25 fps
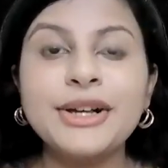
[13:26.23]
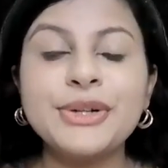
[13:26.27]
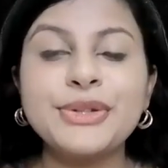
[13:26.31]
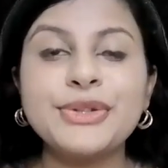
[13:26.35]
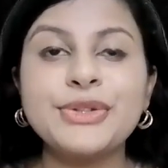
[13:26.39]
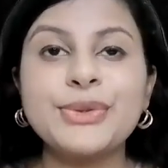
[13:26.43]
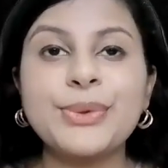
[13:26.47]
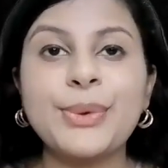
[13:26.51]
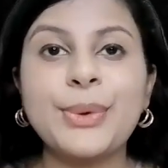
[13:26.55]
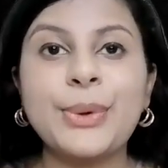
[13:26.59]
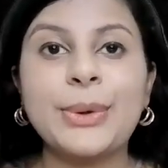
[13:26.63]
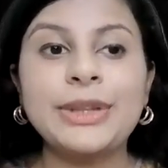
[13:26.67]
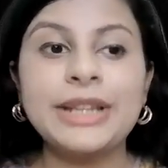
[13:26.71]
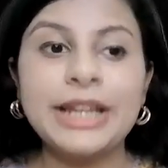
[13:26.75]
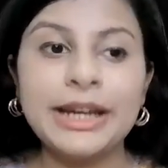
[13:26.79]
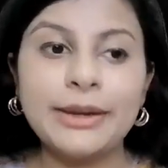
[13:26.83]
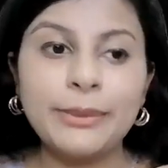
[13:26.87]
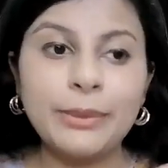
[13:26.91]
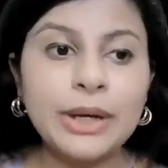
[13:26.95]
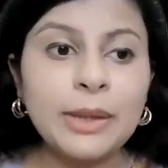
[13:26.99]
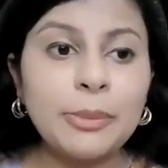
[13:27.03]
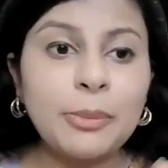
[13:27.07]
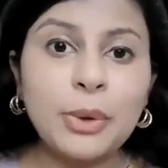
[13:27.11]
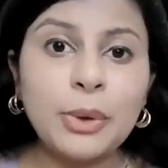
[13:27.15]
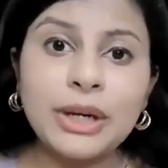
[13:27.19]
So they
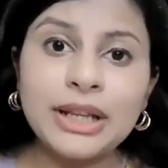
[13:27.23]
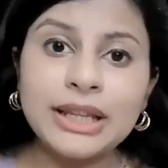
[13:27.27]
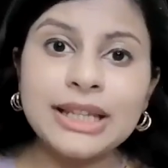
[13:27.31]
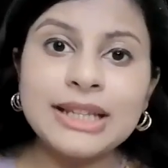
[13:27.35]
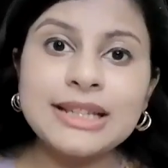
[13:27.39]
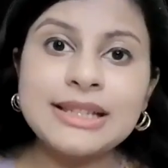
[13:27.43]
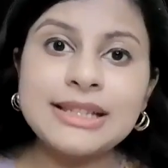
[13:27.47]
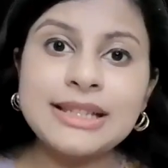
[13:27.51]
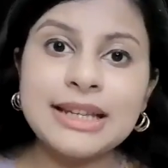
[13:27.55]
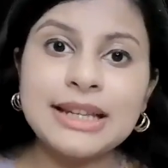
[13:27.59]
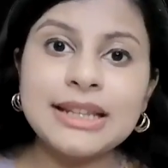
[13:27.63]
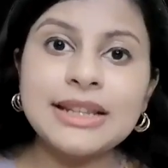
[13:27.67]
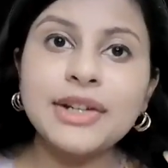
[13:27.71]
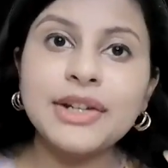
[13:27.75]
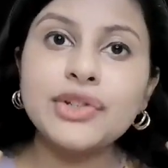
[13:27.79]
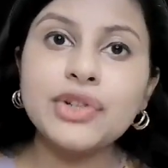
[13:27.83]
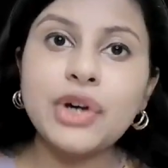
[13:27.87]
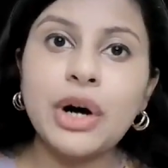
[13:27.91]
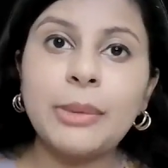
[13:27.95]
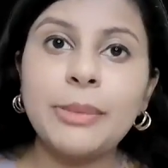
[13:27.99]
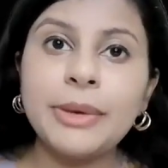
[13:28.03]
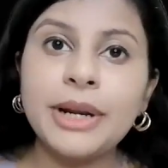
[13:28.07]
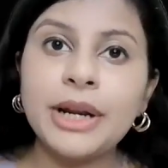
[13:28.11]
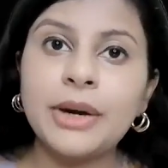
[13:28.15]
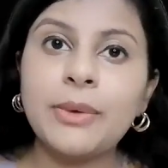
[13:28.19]
will put this in the
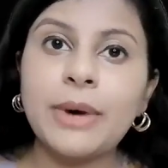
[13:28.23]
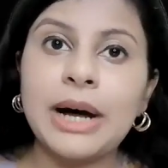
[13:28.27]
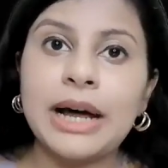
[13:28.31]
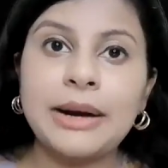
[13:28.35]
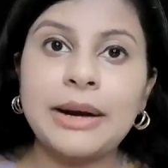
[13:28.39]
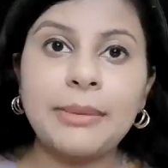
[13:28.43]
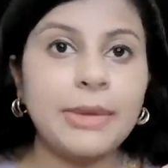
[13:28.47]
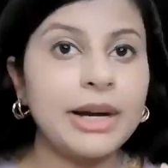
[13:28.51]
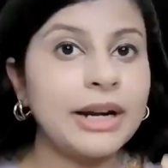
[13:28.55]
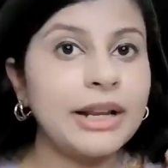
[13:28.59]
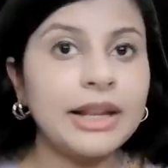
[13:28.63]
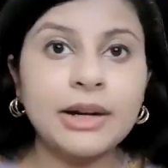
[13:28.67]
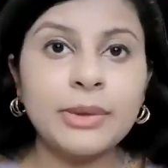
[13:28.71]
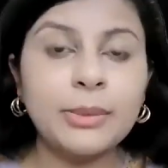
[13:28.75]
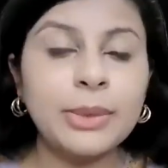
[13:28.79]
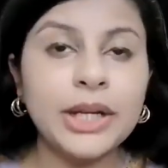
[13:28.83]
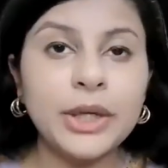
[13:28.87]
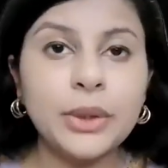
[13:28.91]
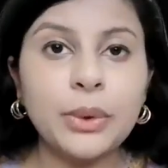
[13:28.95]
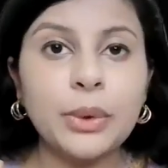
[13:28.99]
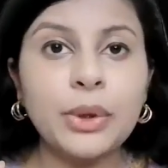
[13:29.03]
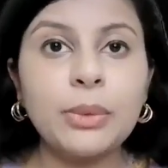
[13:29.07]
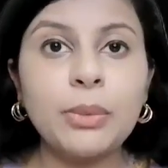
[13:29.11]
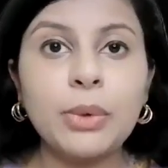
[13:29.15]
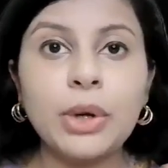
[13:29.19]
job requirement that we
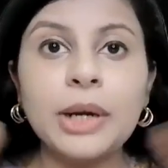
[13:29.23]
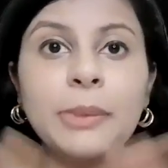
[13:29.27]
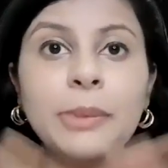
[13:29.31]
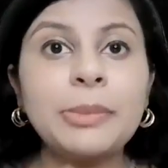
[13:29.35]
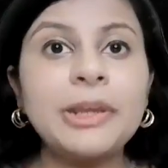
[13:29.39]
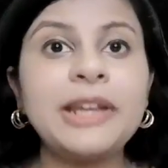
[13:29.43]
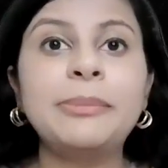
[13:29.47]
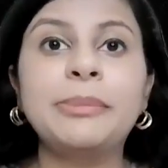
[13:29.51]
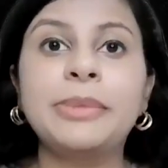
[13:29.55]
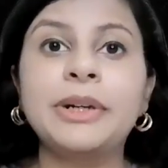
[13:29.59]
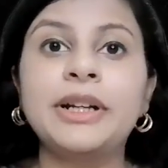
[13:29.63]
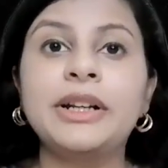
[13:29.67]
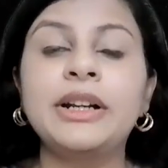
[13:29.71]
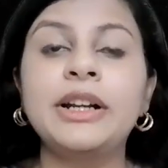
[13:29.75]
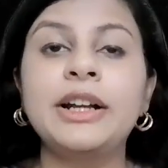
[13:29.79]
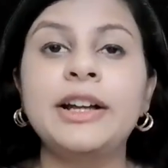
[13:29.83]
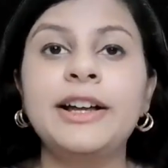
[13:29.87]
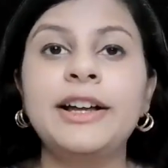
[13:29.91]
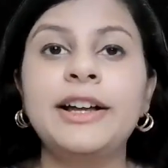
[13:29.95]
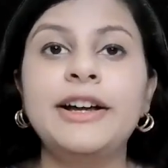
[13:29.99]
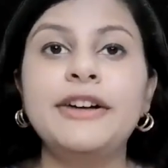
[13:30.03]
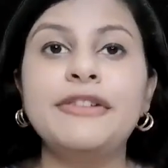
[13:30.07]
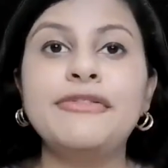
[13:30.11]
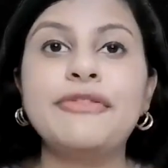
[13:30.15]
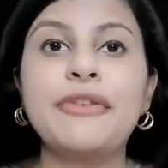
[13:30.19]
don't want people
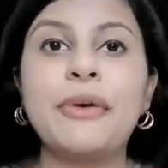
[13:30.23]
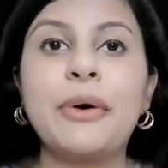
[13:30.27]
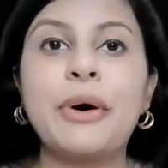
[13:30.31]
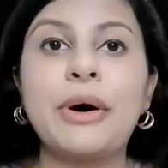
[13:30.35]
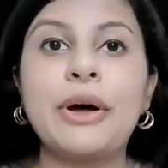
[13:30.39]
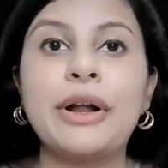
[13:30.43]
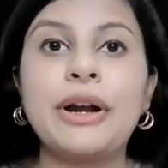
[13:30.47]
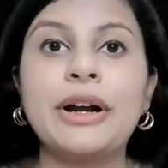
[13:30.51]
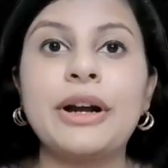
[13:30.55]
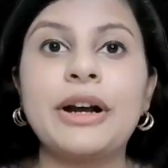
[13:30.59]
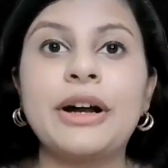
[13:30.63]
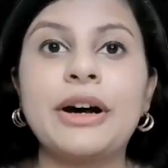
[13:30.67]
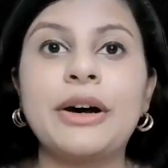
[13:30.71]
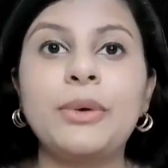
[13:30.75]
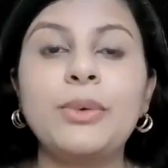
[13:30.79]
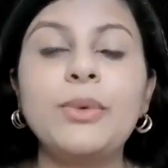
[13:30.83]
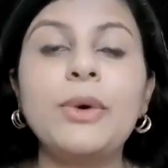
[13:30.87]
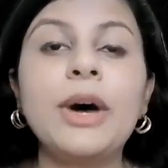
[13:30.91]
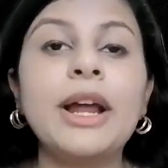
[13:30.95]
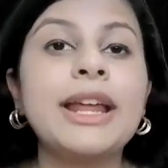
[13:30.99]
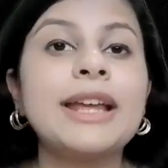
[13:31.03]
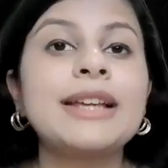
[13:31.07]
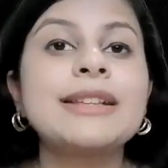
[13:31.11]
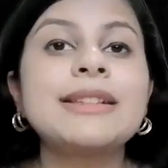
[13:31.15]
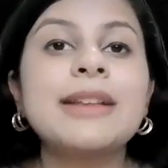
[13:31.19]
for who
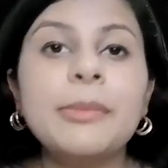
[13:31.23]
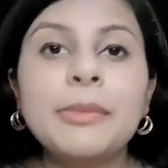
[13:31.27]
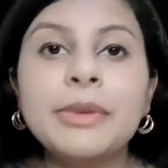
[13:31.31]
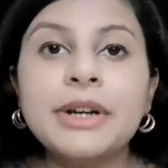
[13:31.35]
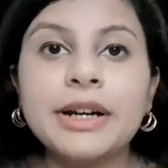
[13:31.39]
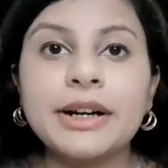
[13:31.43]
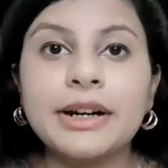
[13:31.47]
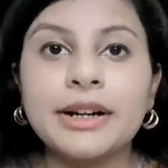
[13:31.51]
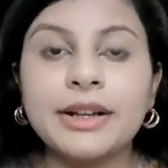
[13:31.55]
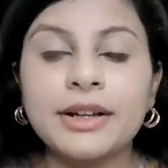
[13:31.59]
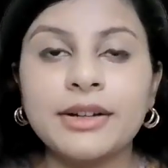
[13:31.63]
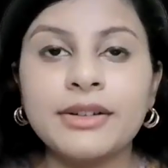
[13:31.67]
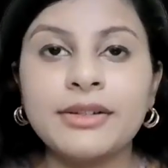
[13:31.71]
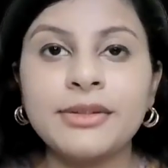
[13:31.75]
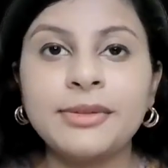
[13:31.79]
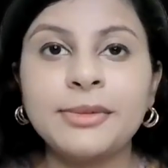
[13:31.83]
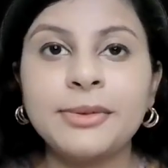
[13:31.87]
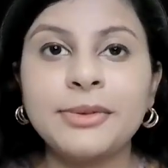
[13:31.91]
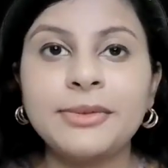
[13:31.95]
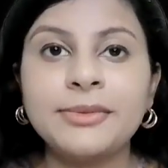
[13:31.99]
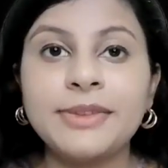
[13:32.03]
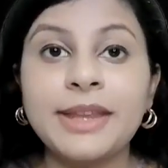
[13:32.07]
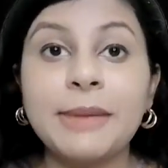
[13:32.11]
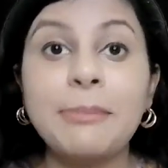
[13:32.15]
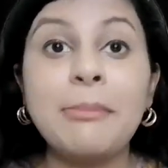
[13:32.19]
are exempted.
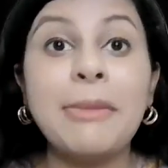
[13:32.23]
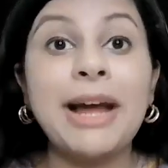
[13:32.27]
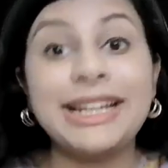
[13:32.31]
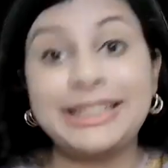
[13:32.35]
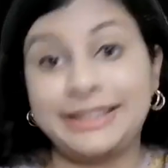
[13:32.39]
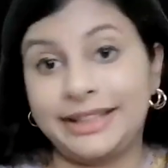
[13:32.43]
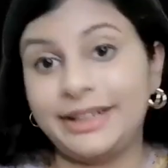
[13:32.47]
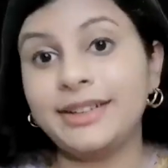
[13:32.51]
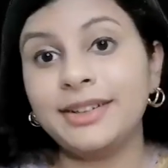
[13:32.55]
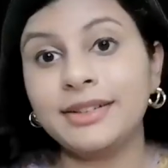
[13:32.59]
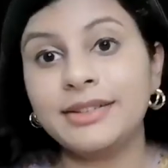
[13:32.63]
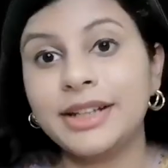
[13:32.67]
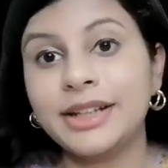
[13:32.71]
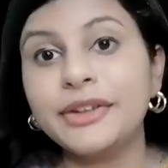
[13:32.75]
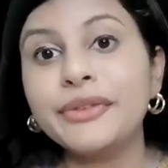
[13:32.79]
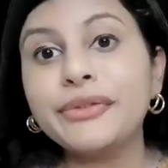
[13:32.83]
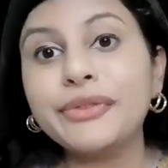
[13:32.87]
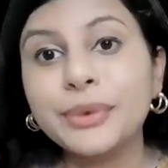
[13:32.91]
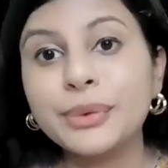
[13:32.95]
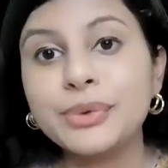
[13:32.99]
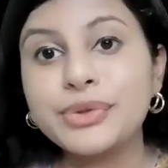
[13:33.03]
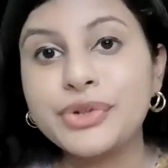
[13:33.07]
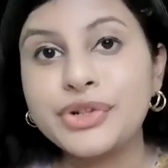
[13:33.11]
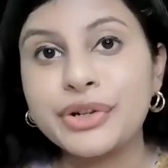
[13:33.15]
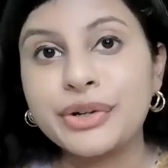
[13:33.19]
They might in the
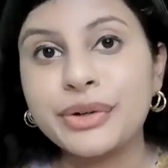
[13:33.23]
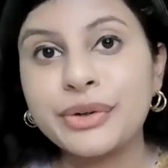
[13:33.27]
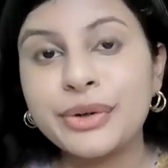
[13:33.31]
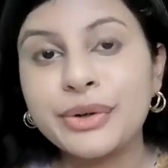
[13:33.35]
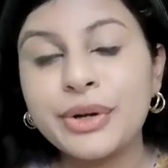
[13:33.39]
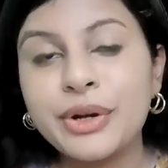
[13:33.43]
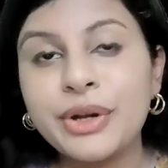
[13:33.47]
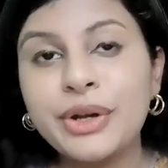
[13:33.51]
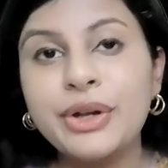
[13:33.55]
future.